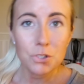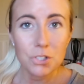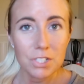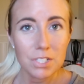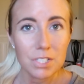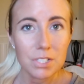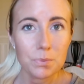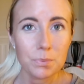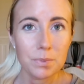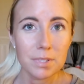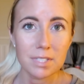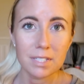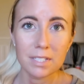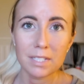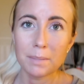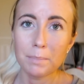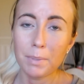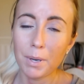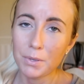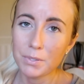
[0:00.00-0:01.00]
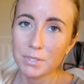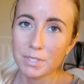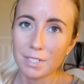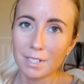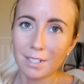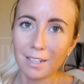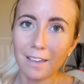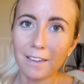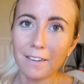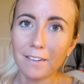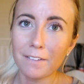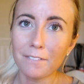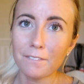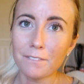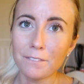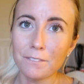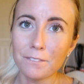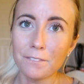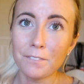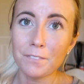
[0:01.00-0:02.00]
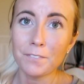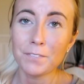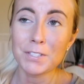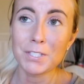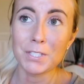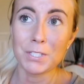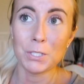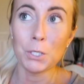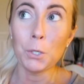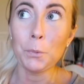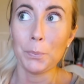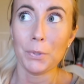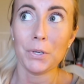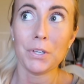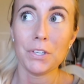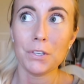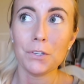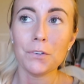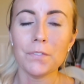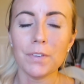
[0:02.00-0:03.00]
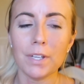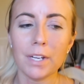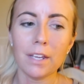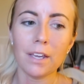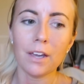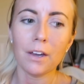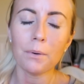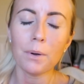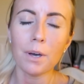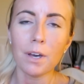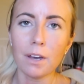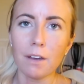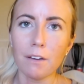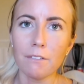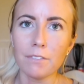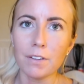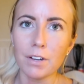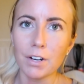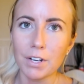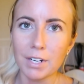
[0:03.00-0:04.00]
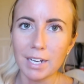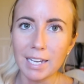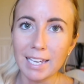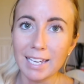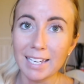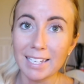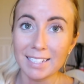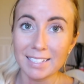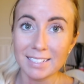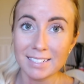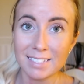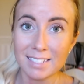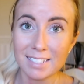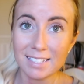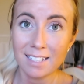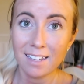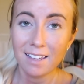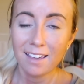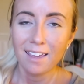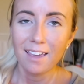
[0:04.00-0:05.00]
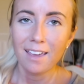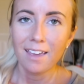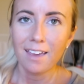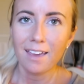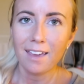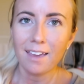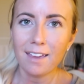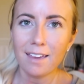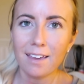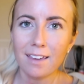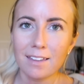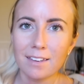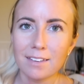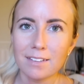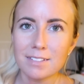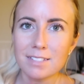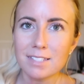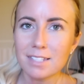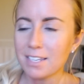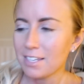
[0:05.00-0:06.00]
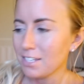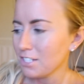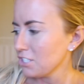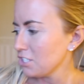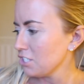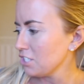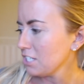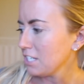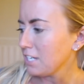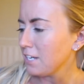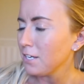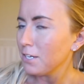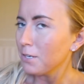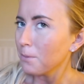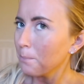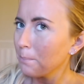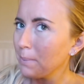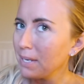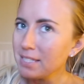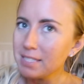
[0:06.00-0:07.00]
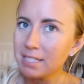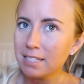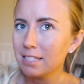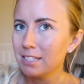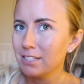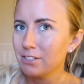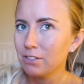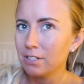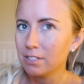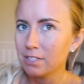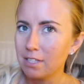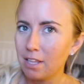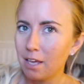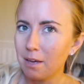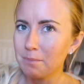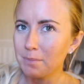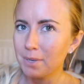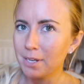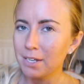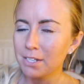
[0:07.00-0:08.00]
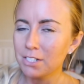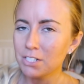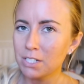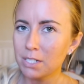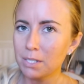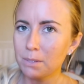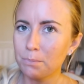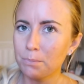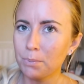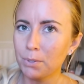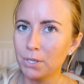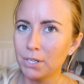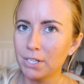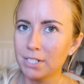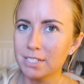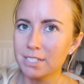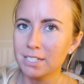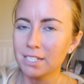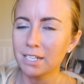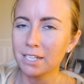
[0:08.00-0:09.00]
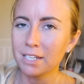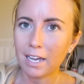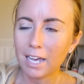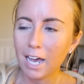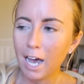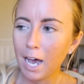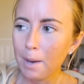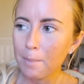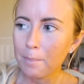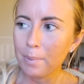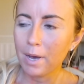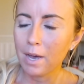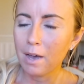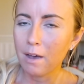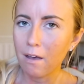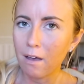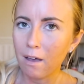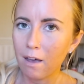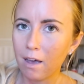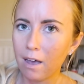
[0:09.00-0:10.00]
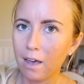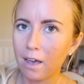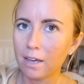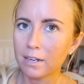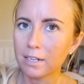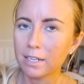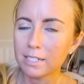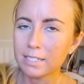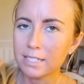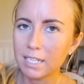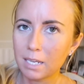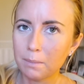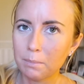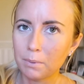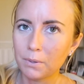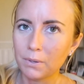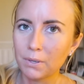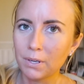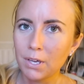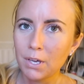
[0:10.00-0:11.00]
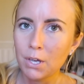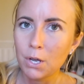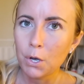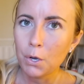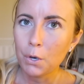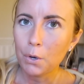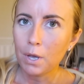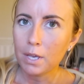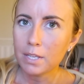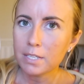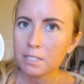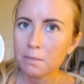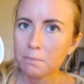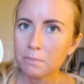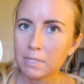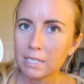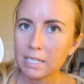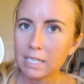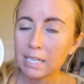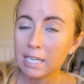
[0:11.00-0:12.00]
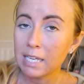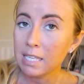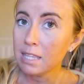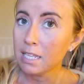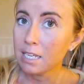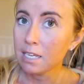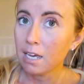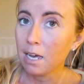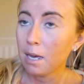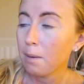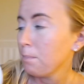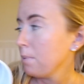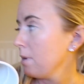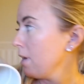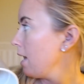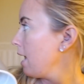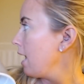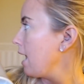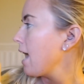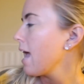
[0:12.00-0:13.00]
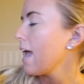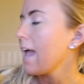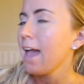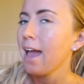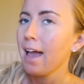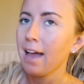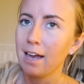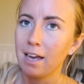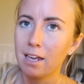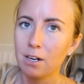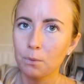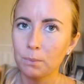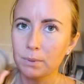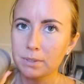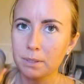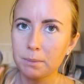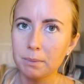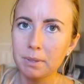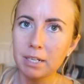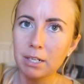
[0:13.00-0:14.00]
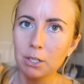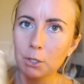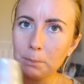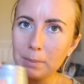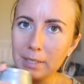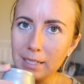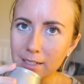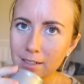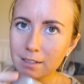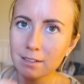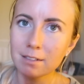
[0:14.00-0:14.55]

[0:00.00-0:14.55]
she just recently posted a super cute video of her kids and she basically tricked them. She put a cup on a table, something in the cup. I don't want them to hear me.